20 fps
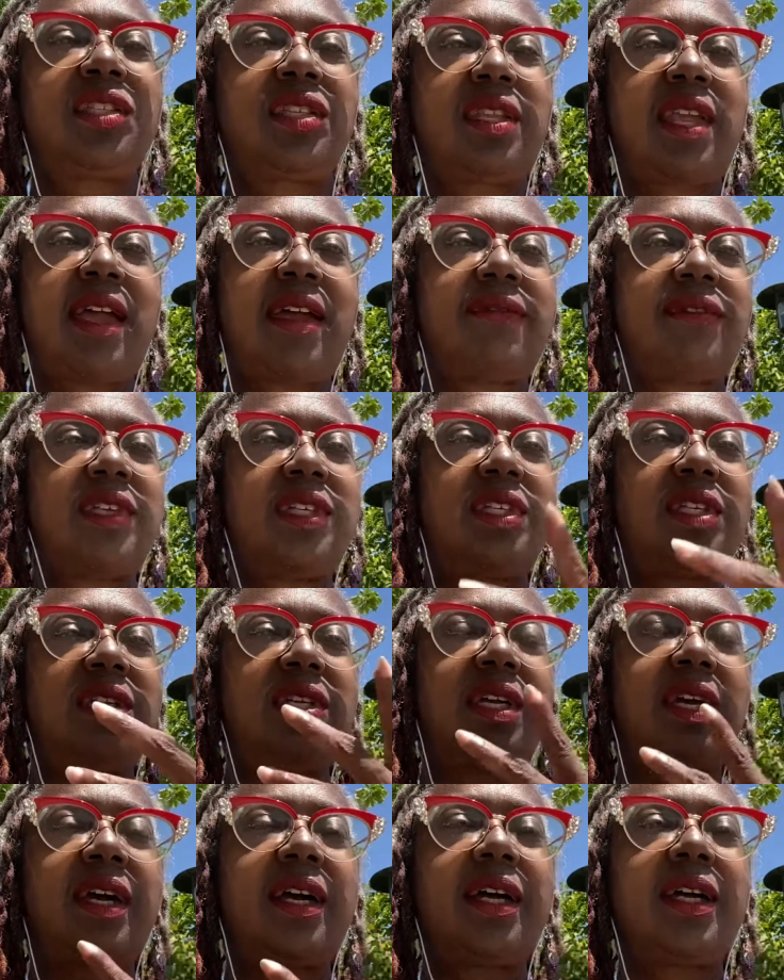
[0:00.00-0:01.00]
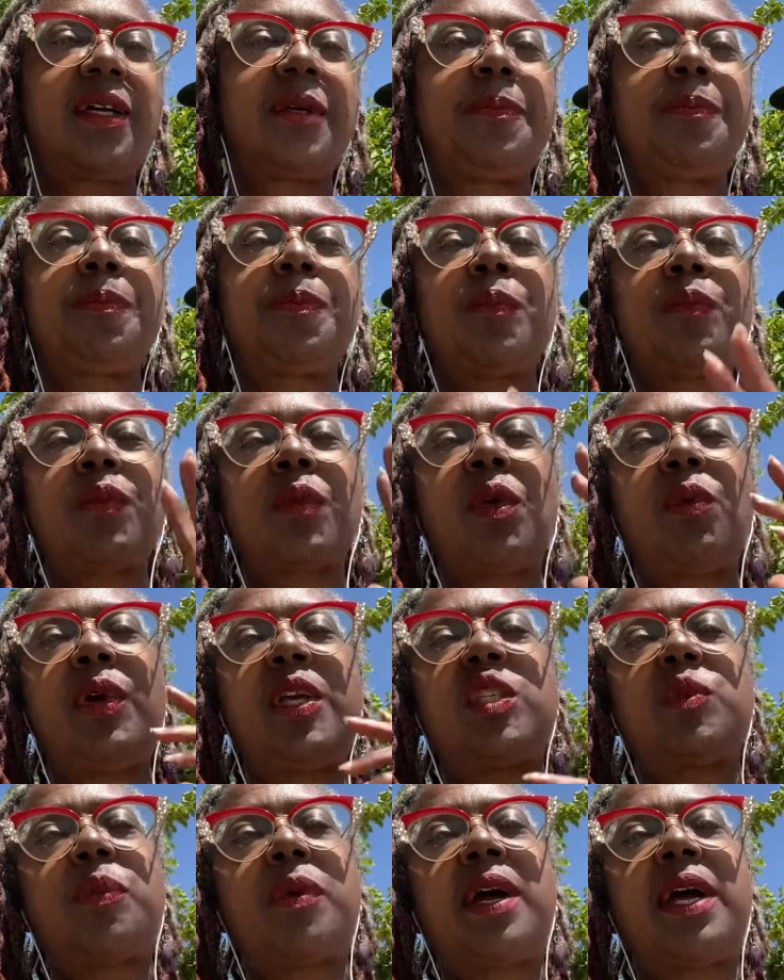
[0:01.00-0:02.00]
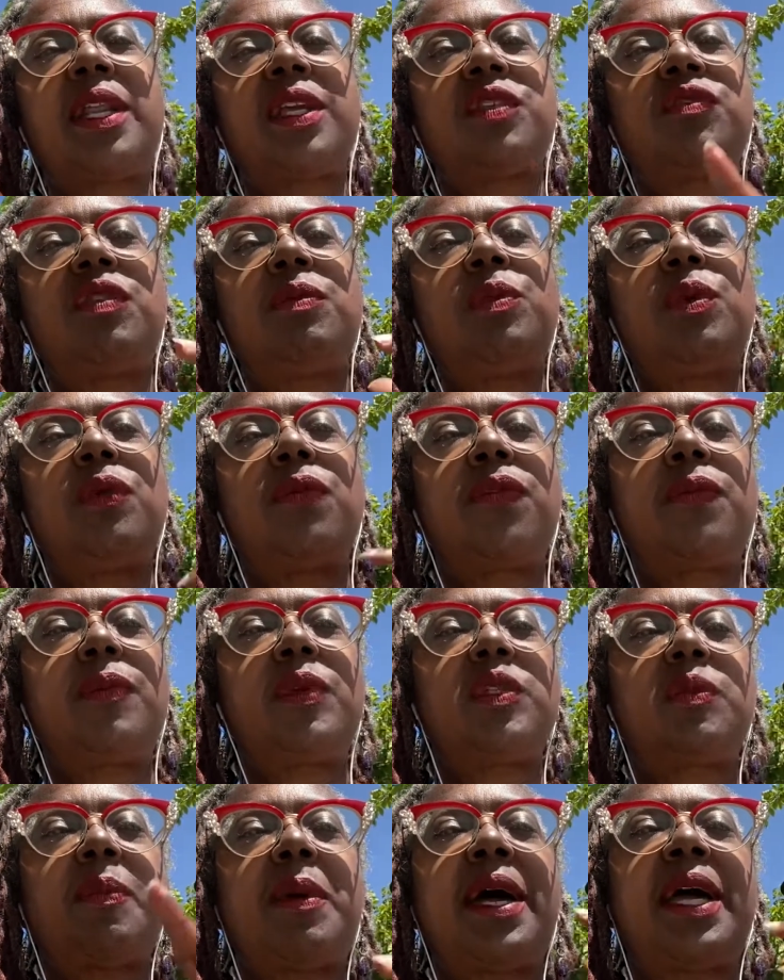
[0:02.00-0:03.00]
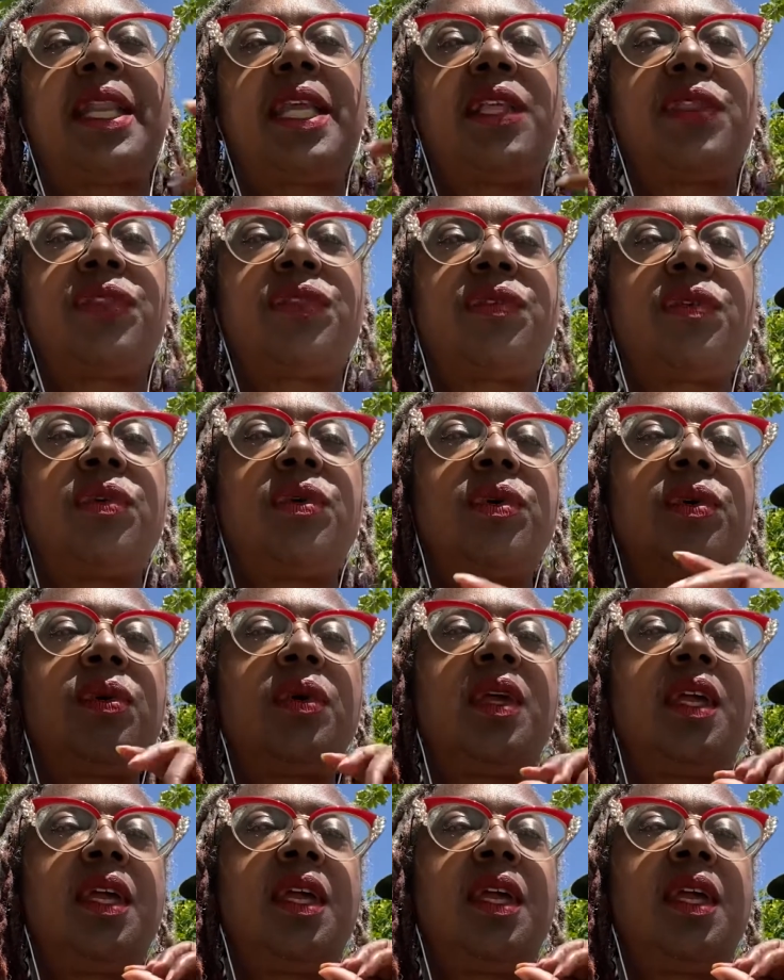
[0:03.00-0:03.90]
having waste products removed from its body through